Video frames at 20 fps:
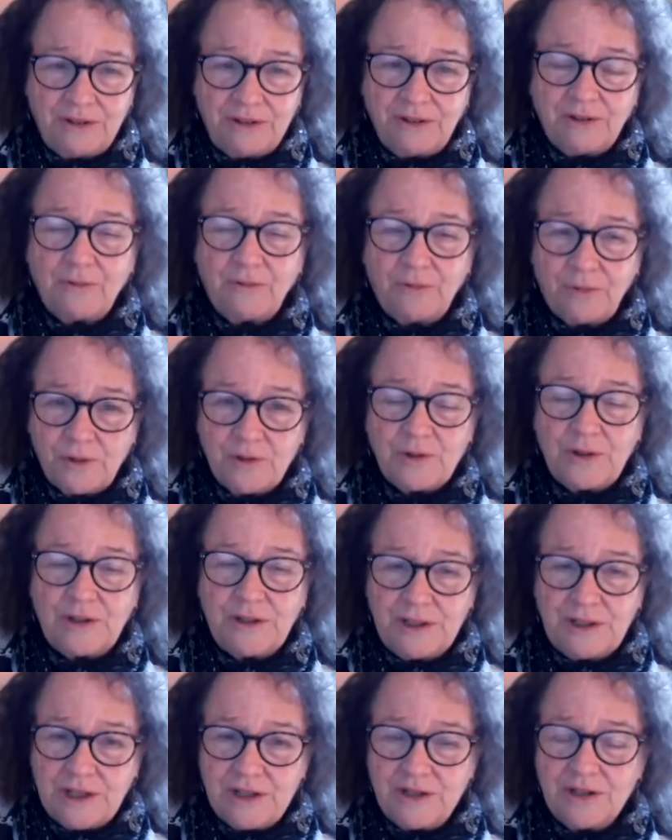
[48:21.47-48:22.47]
you know, for
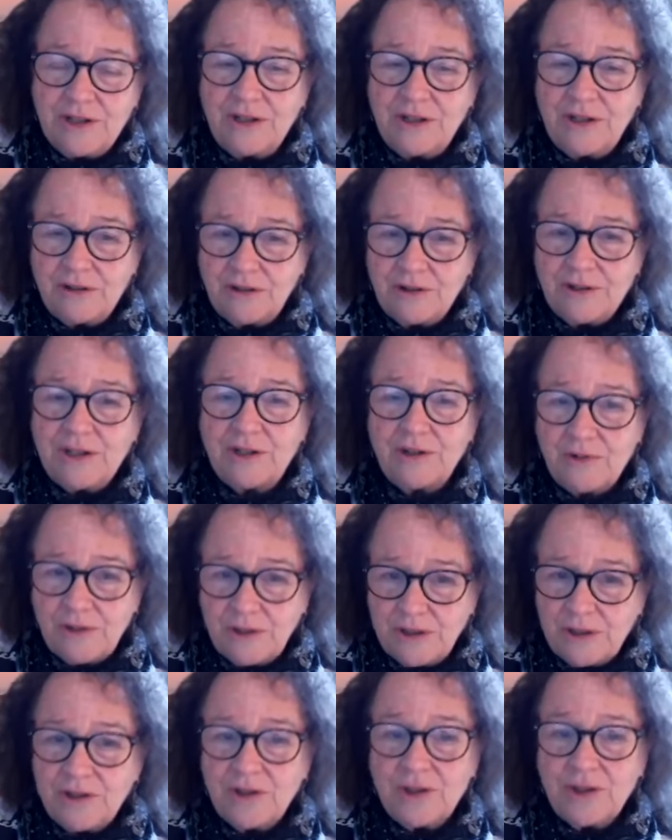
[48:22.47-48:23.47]
drilling engineers and
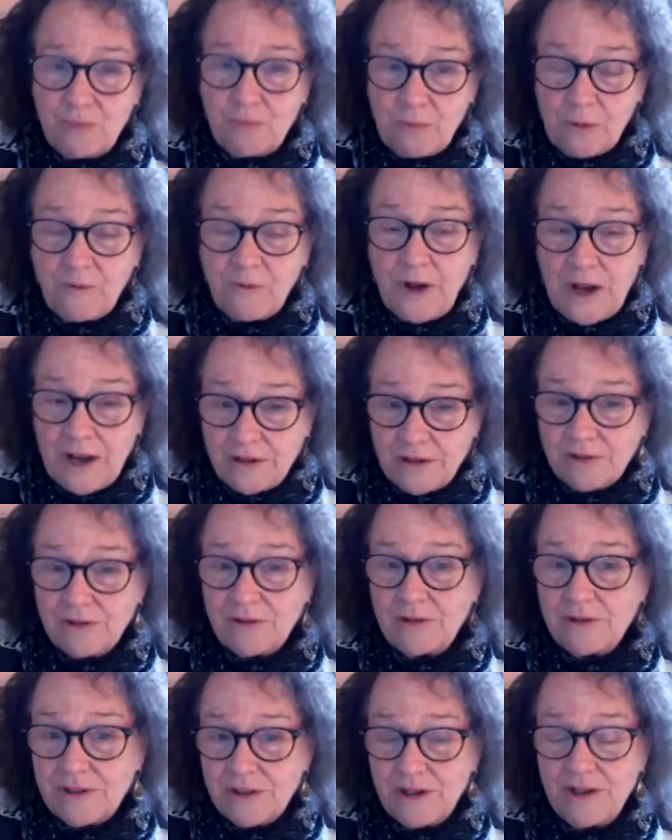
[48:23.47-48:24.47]
drilling
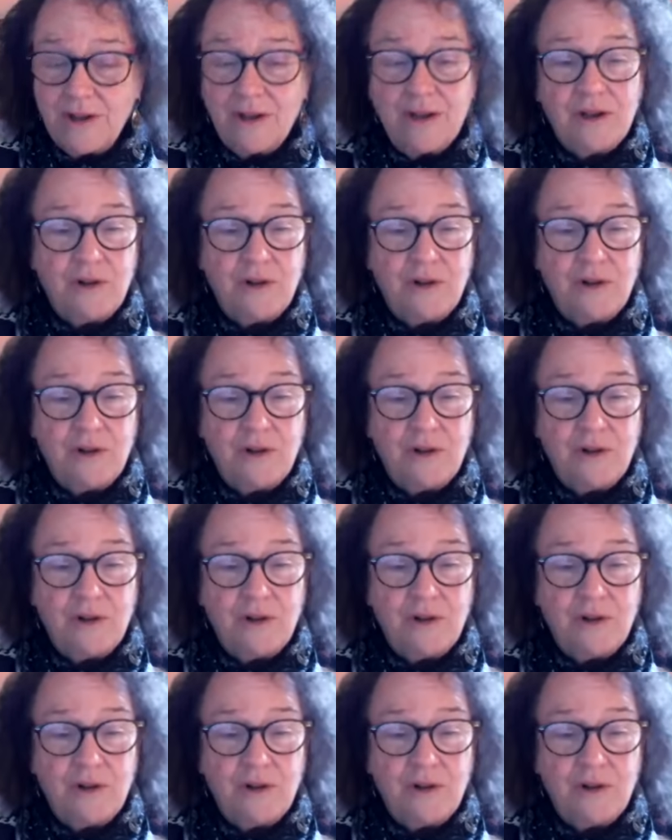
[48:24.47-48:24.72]
supervisors